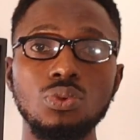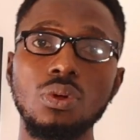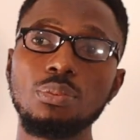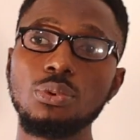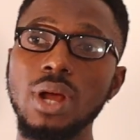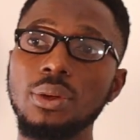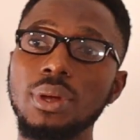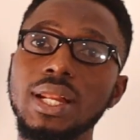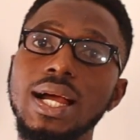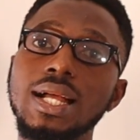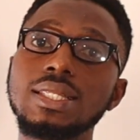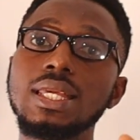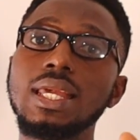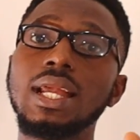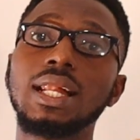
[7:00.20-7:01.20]
slope, we are looking at
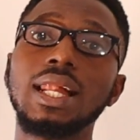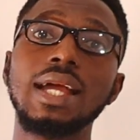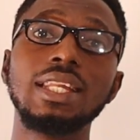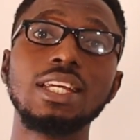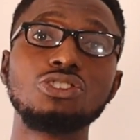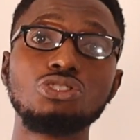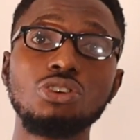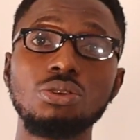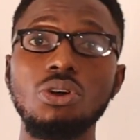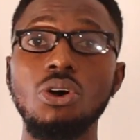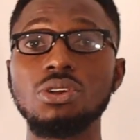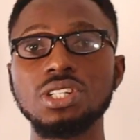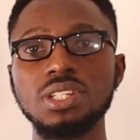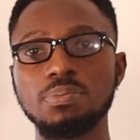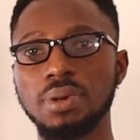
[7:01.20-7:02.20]
inclination
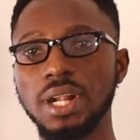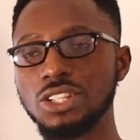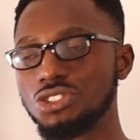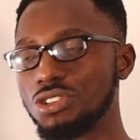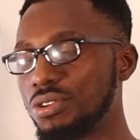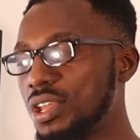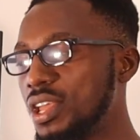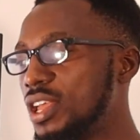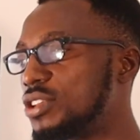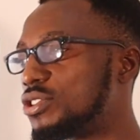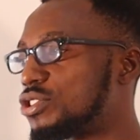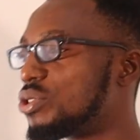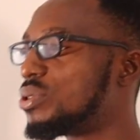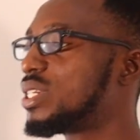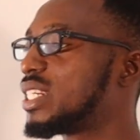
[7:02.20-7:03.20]
or depression.
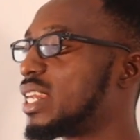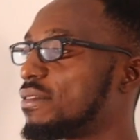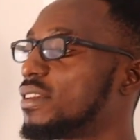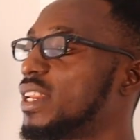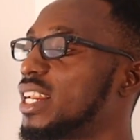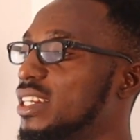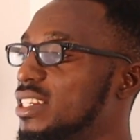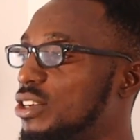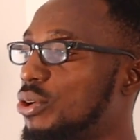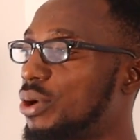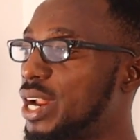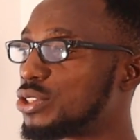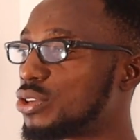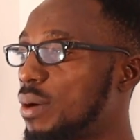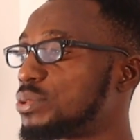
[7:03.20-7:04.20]
So definitely the
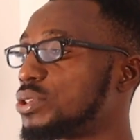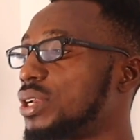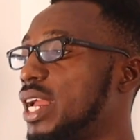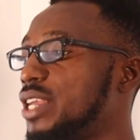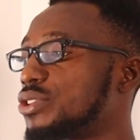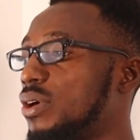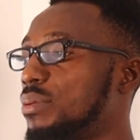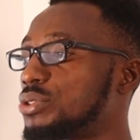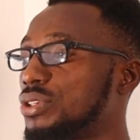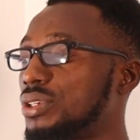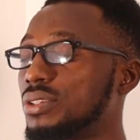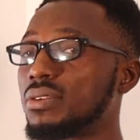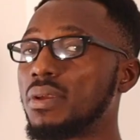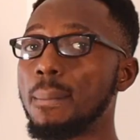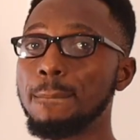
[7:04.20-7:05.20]
correct option is
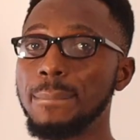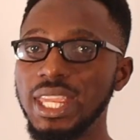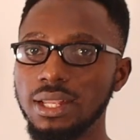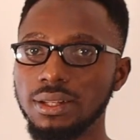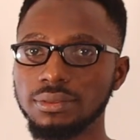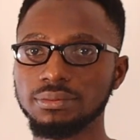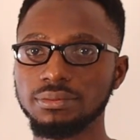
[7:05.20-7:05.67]
option B.